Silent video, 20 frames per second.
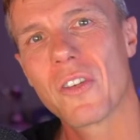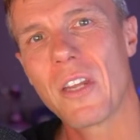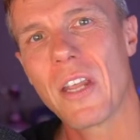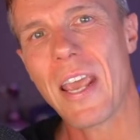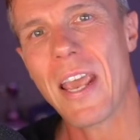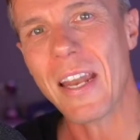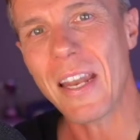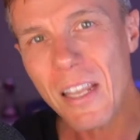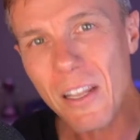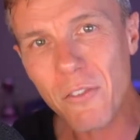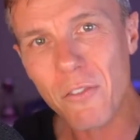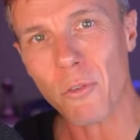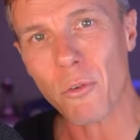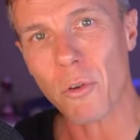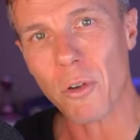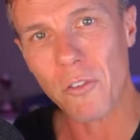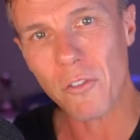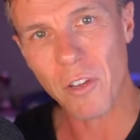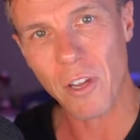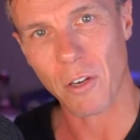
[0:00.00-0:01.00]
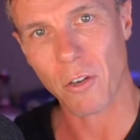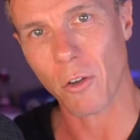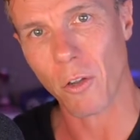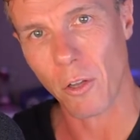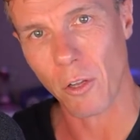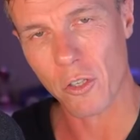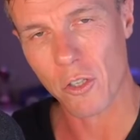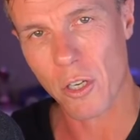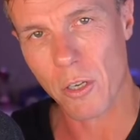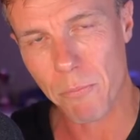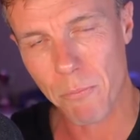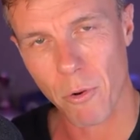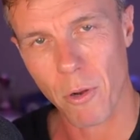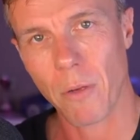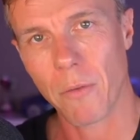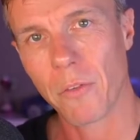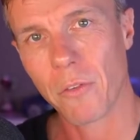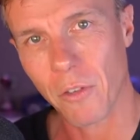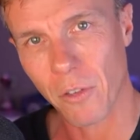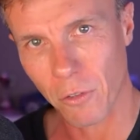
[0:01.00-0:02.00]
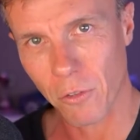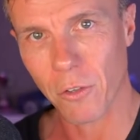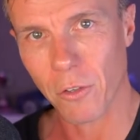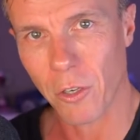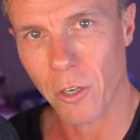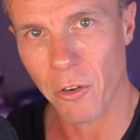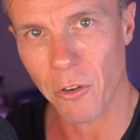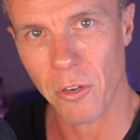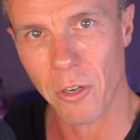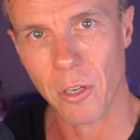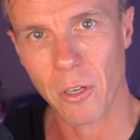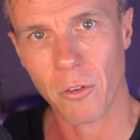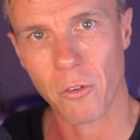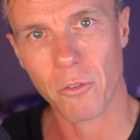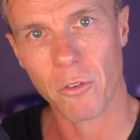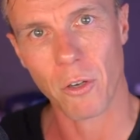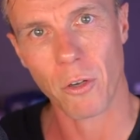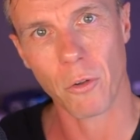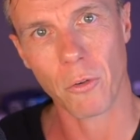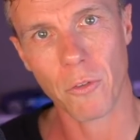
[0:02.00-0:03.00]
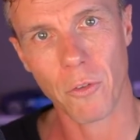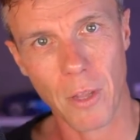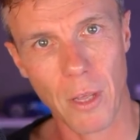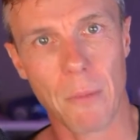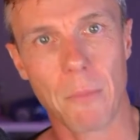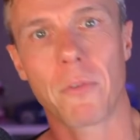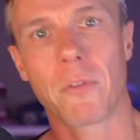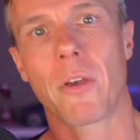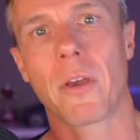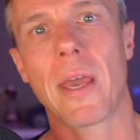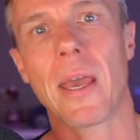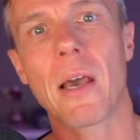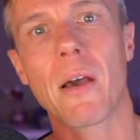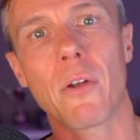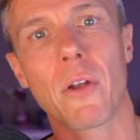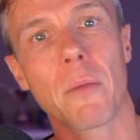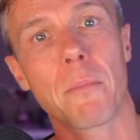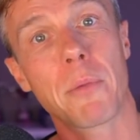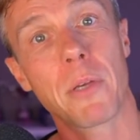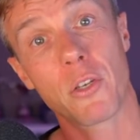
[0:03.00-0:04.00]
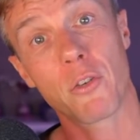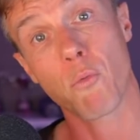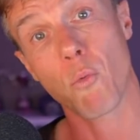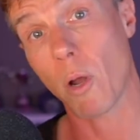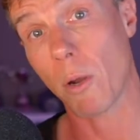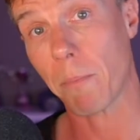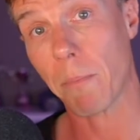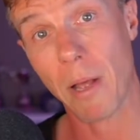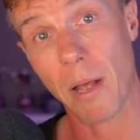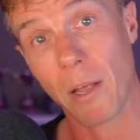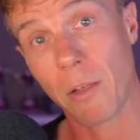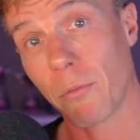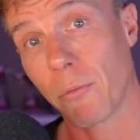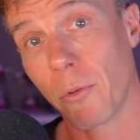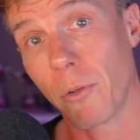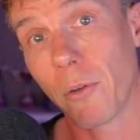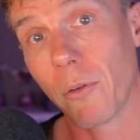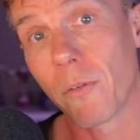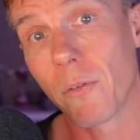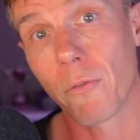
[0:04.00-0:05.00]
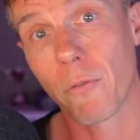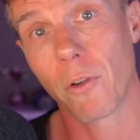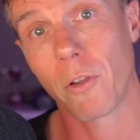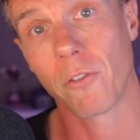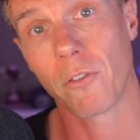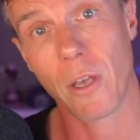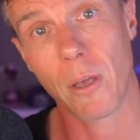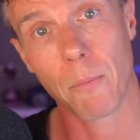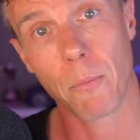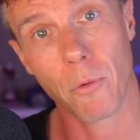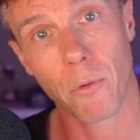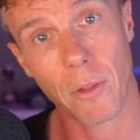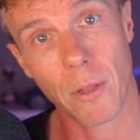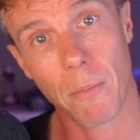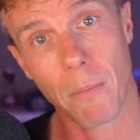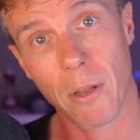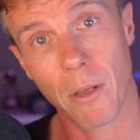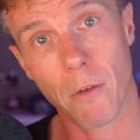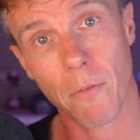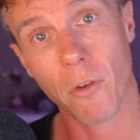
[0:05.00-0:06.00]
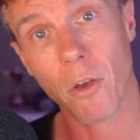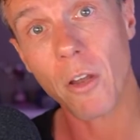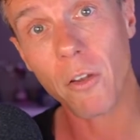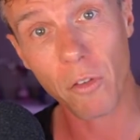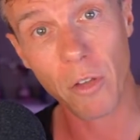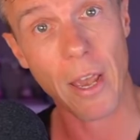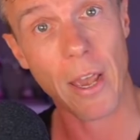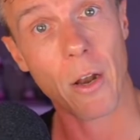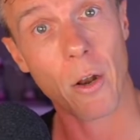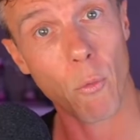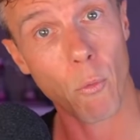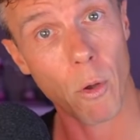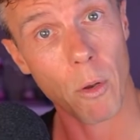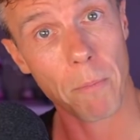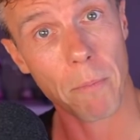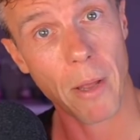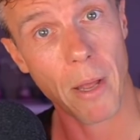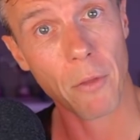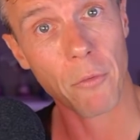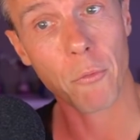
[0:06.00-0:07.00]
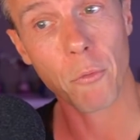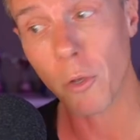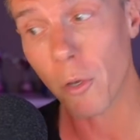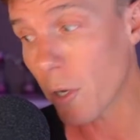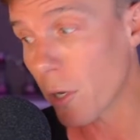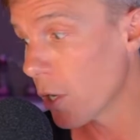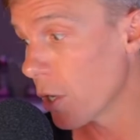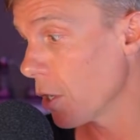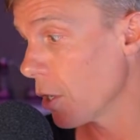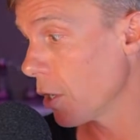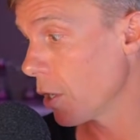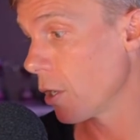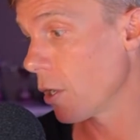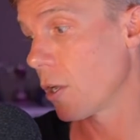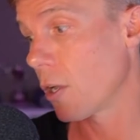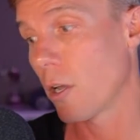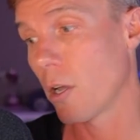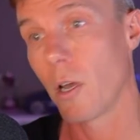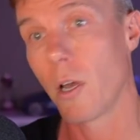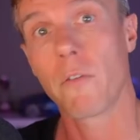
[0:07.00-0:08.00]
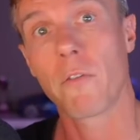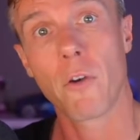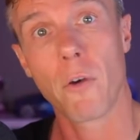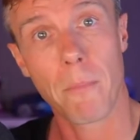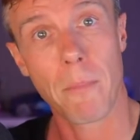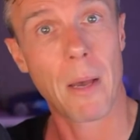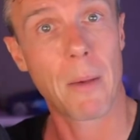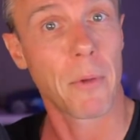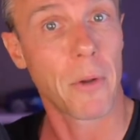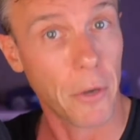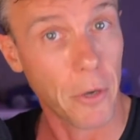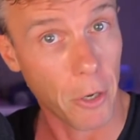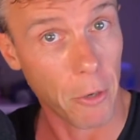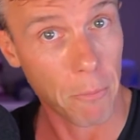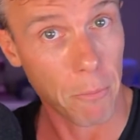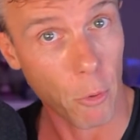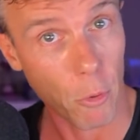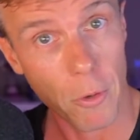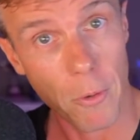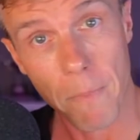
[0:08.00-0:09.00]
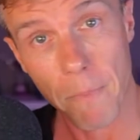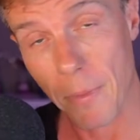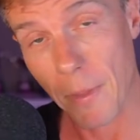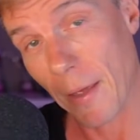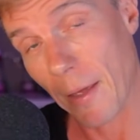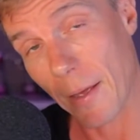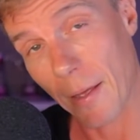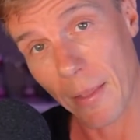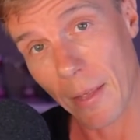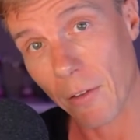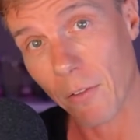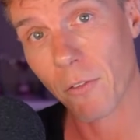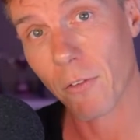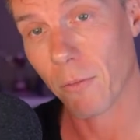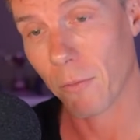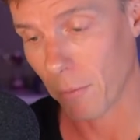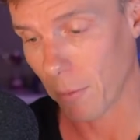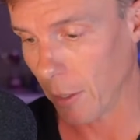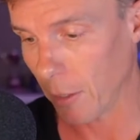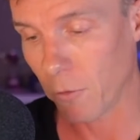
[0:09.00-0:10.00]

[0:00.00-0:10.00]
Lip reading: any sort of technology, privacy, security control to them? So how would I pitch 1Password, for example, to them? Now, I've got Dad on 1Password. I've got Mum on a notebook. That's the